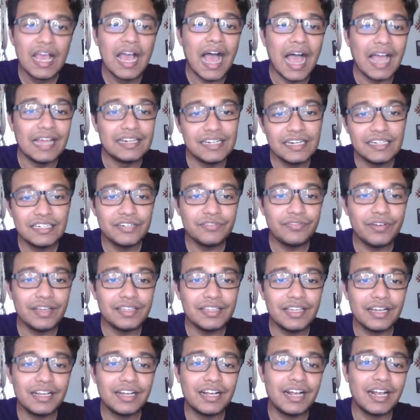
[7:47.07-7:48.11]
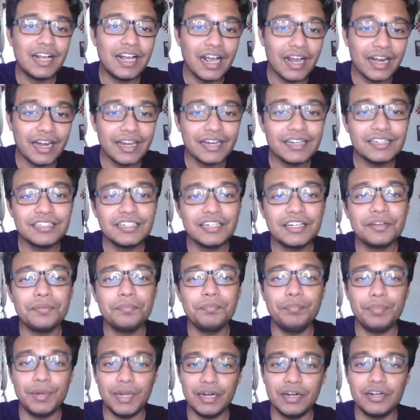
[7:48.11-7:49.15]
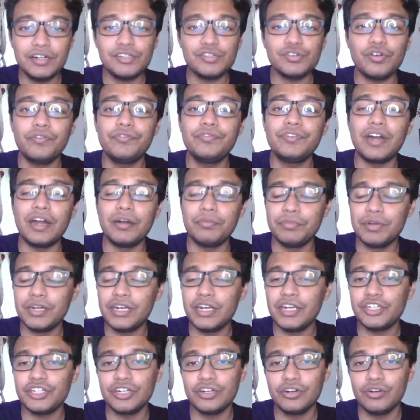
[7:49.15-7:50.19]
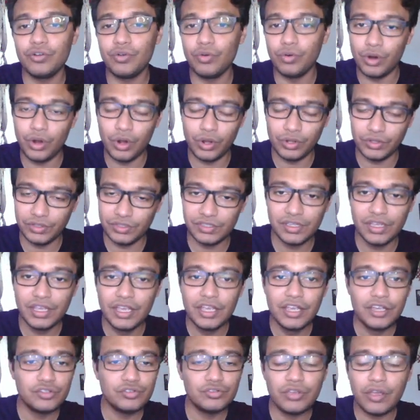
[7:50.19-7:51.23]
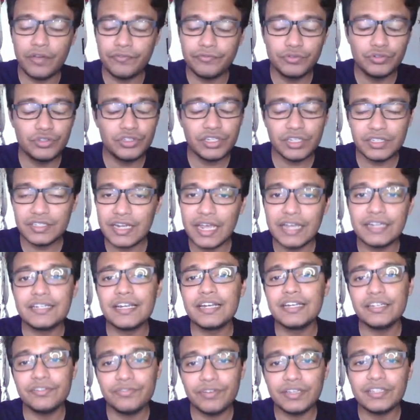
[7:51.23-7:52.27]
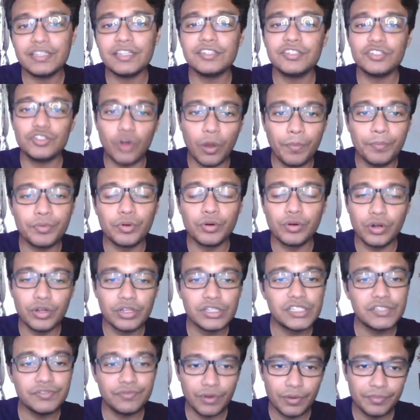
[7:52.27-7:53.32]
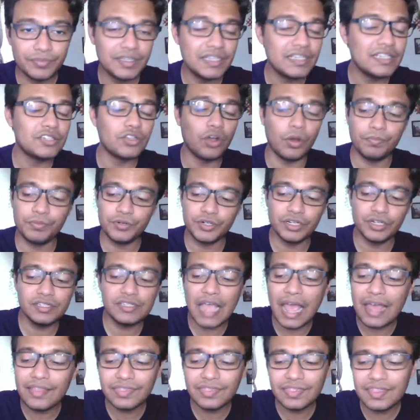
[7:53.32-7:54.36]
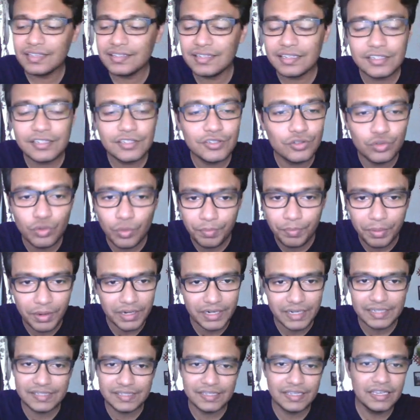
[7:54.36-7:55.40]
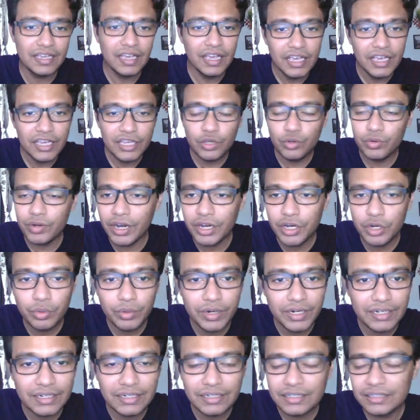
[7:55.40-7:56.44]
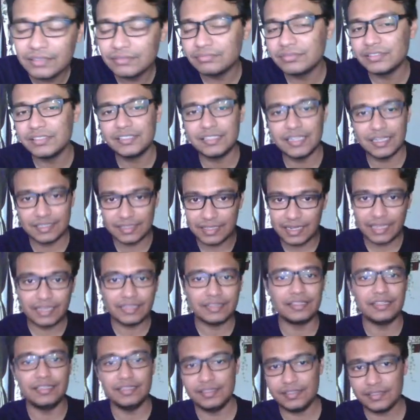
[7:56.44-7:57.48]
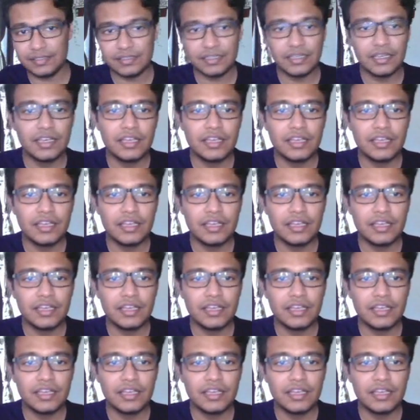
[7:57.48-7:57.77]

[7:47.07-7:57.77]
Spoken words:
Identify the correct pairs of termination codons. You have to just identify the stop codons from these options, and this is super easy. You can do it just like this.